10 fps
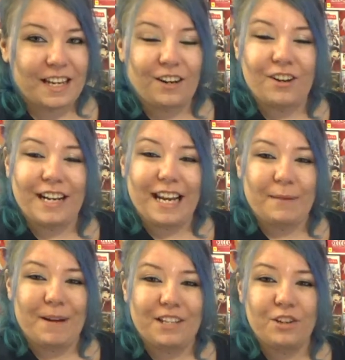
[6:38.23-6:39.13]
including
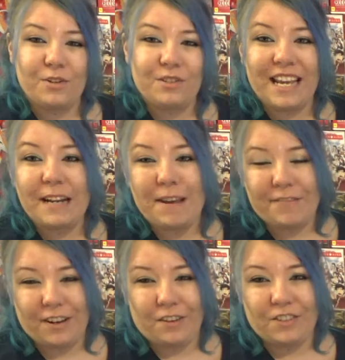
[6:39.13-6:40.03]
anime news, anime
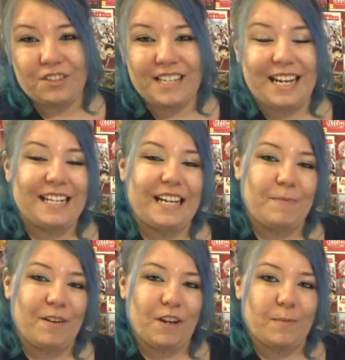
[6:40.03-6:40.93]
figure reviews, and
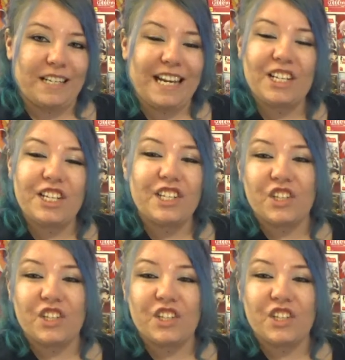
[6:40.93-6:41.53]
anime recommendations,